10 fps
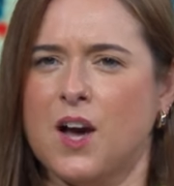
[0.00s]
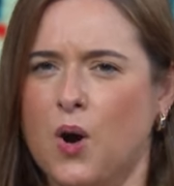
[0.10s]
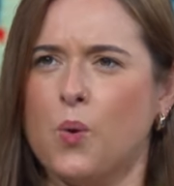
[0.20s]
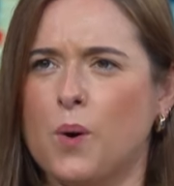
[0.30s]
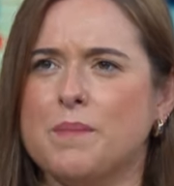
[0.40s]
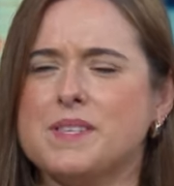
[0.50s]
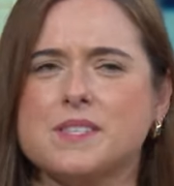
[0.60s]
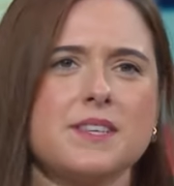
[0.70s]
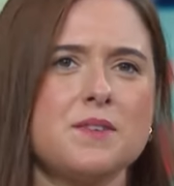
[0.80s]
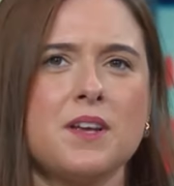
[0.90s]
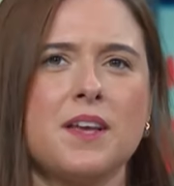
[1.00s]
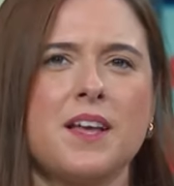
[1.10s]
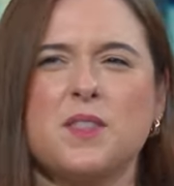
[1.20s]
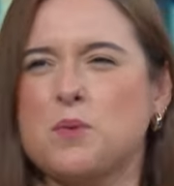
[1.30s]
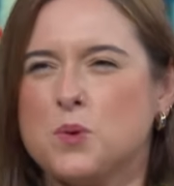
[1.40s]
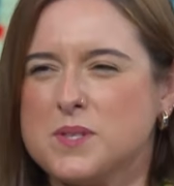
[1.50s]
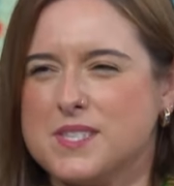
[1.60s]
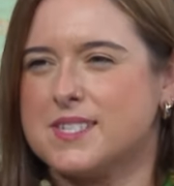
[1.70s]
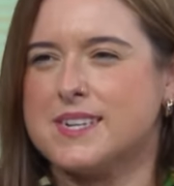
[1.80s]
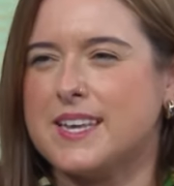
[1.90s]
Oh, a misconception. They're all
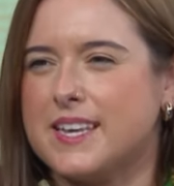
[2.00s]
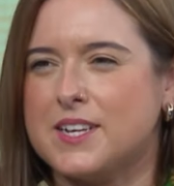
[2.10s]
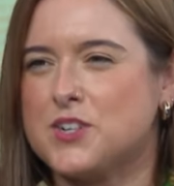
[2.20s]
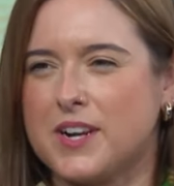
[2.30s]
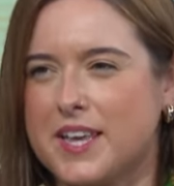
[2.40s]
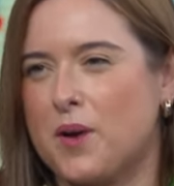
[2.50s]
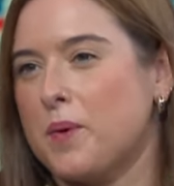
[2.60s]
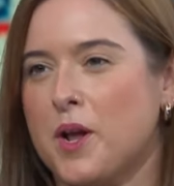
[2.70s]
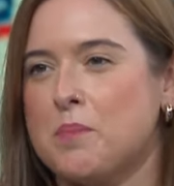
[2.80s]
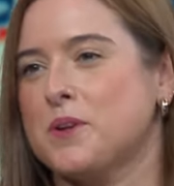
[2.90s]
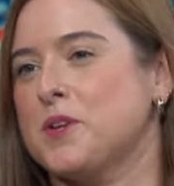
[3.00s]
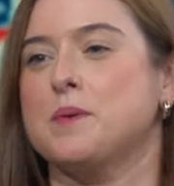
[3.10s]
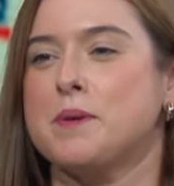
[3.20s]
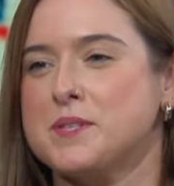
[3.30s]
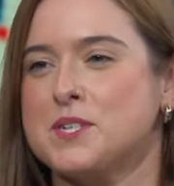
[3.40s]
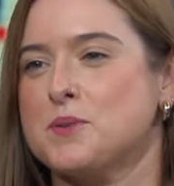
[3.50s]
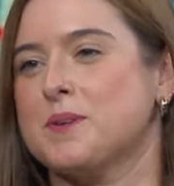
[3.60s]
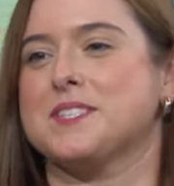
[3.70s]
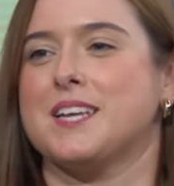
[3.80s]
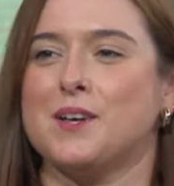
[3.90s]
snaky and trying to get one up on you. We mostly just want
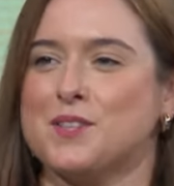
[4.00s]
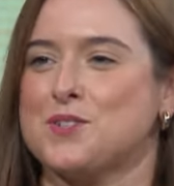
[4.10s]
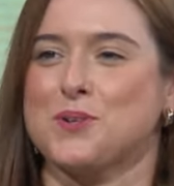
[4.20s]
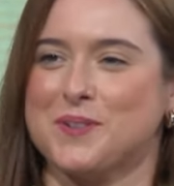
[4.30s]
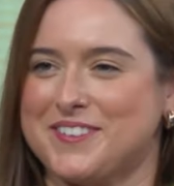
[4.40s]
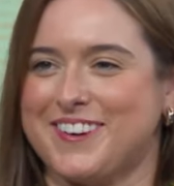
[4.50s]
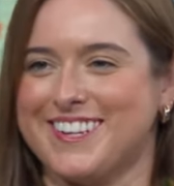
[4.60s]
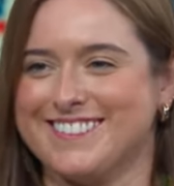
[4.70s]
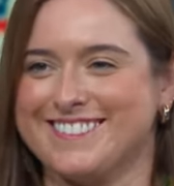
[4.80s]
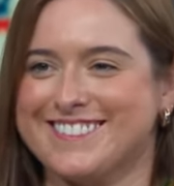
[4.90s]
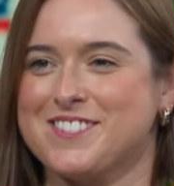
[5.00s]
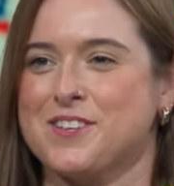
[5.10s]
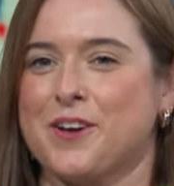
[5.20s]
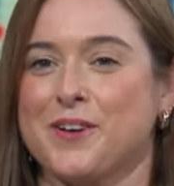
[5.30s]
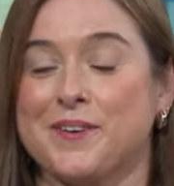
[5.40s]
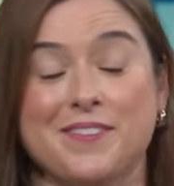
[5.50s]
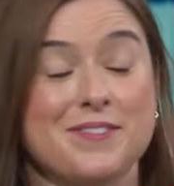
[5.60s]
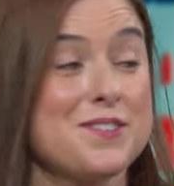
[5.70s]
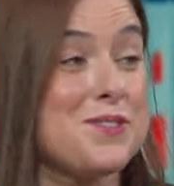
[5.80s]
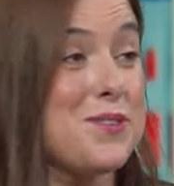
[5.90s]
to tell the story, right? So if
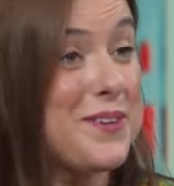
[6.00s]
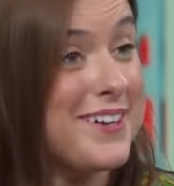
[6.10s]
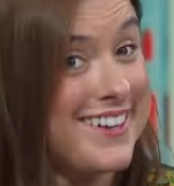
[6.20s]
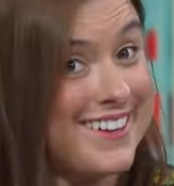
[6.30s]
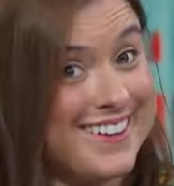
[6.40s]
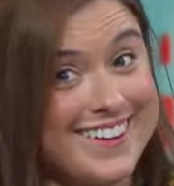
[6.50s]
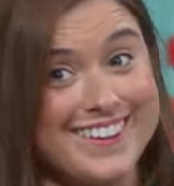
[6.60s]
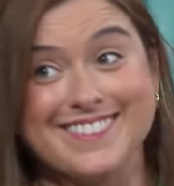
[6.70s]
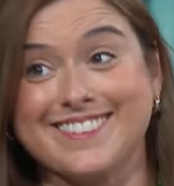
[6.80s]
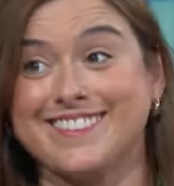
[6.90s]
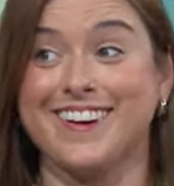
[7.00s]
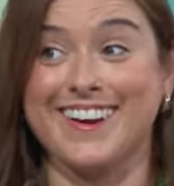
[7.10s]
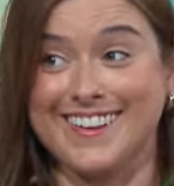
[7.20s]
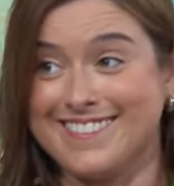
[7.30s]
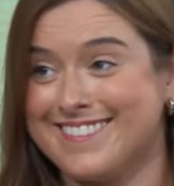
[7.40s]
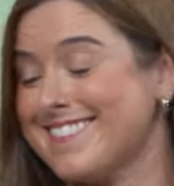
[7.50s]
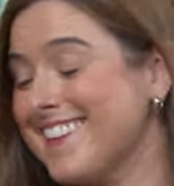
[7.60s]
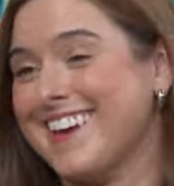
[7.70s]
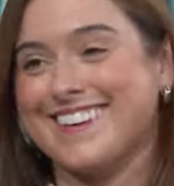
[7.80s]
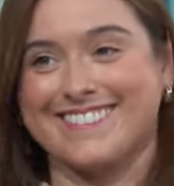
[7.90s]
the story isn't great,
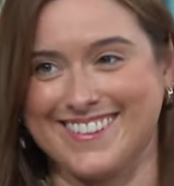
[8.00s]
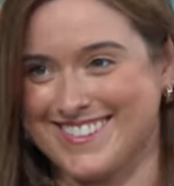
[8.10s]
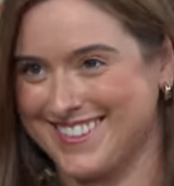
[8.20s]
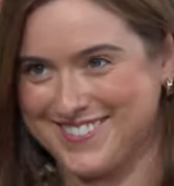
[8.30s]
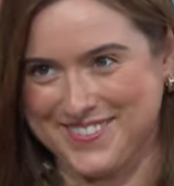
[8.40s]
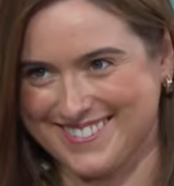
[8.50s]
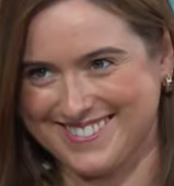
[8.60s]
hey, that's your fault.